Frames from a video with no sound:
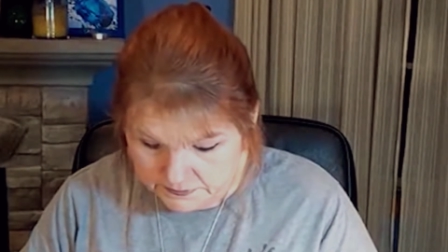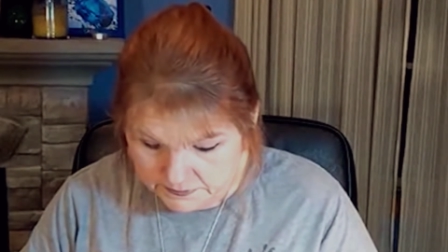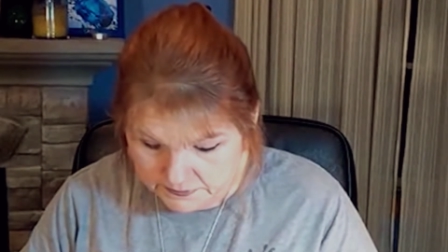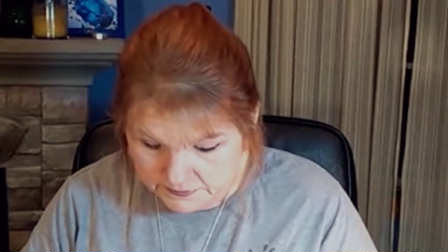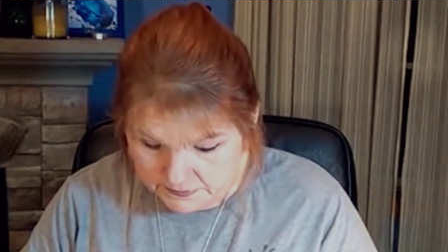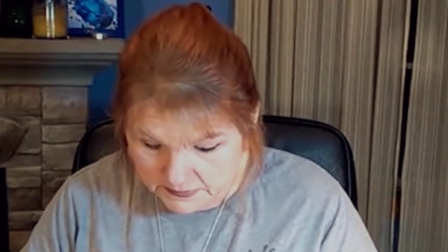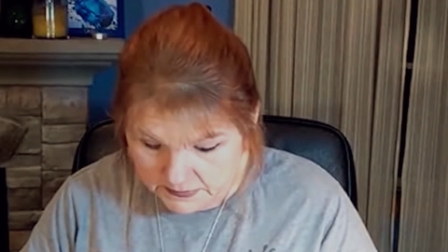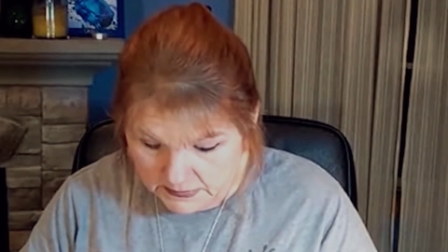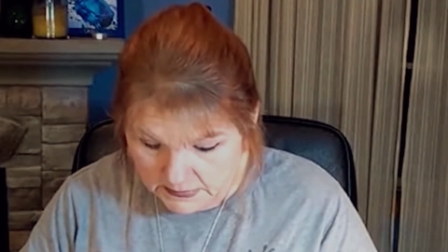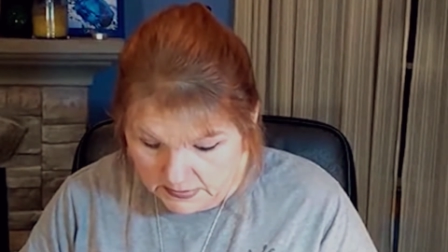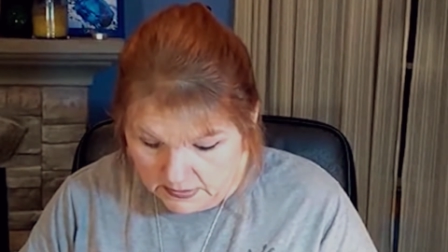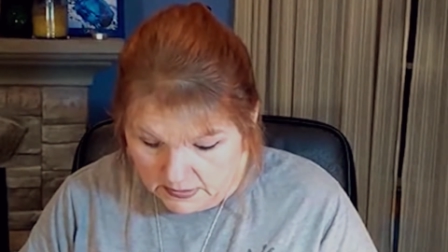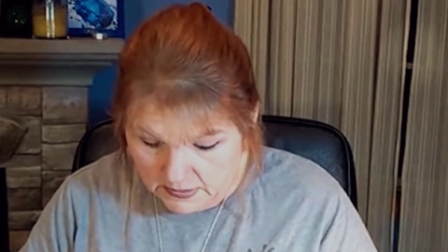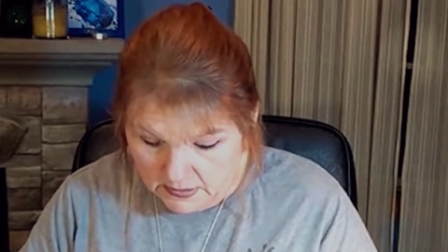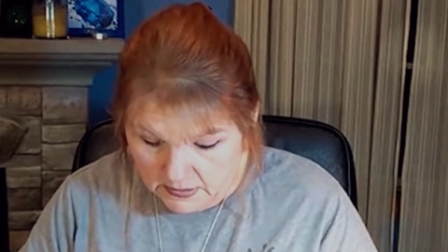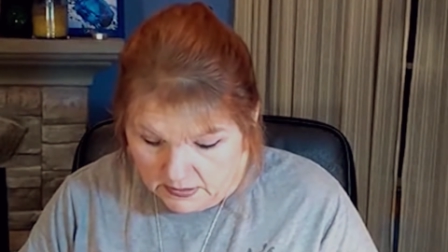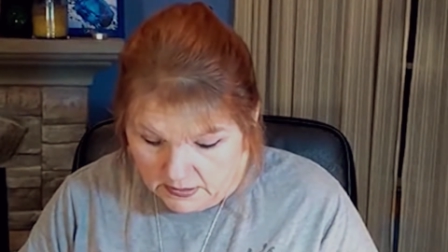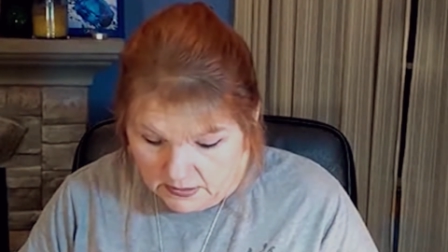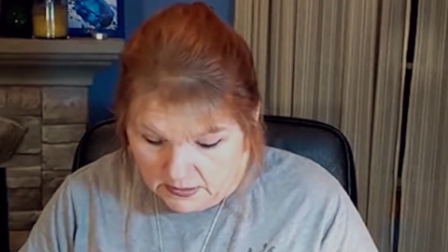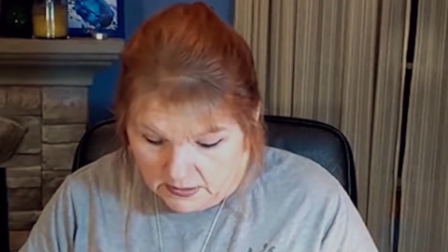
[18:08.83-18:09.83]
And that's
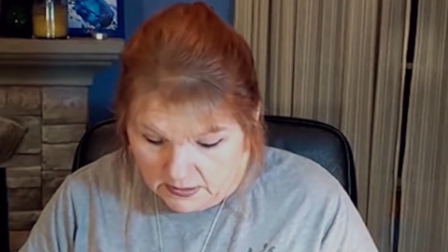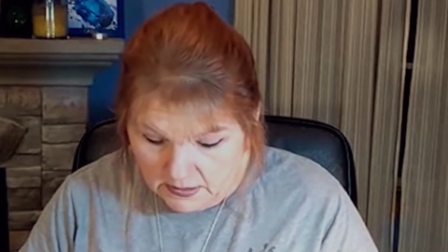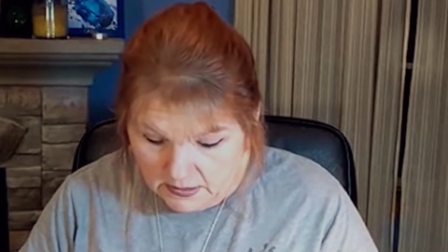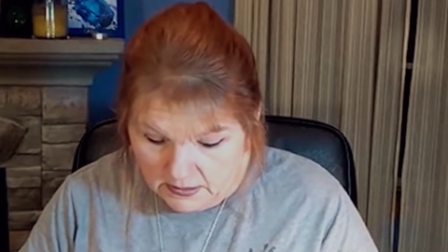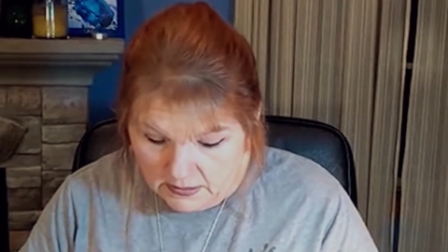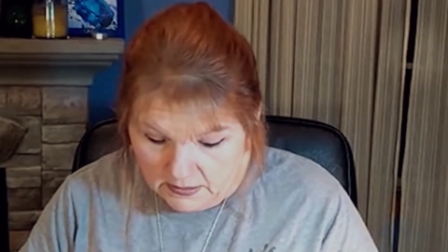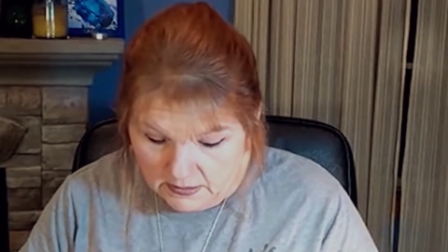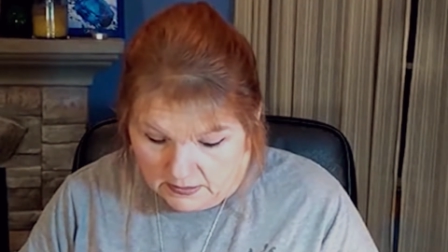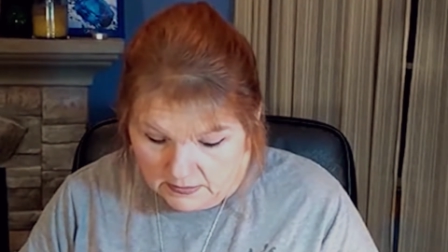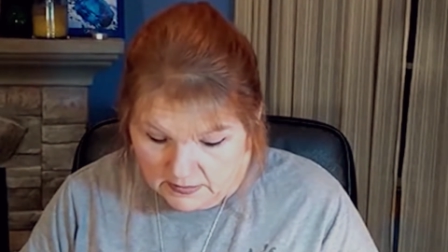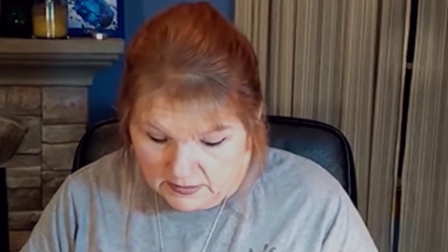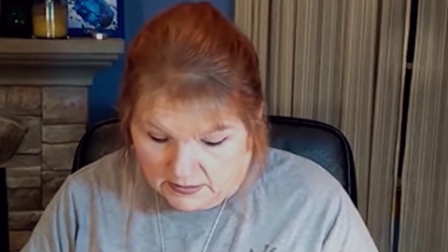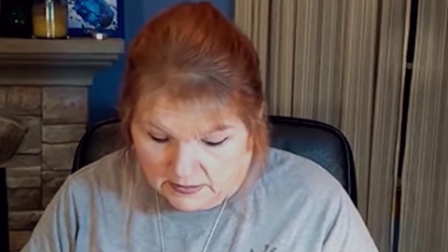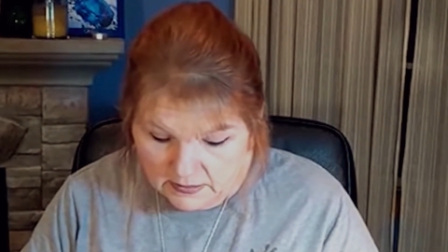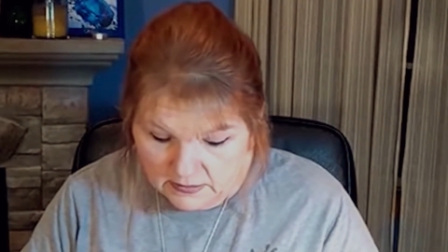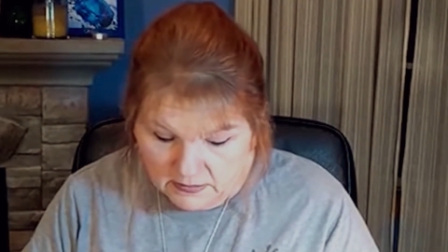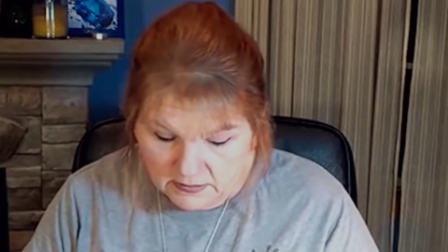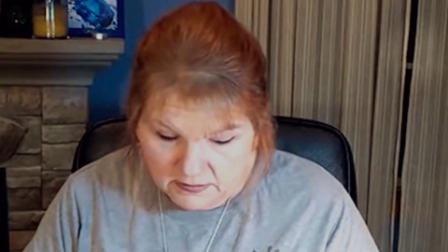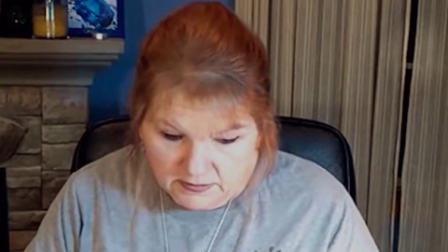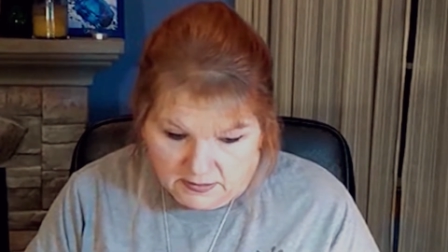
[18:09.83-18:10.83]
kind of the thing when you
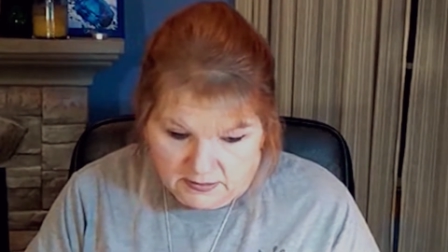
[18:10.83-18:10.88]
have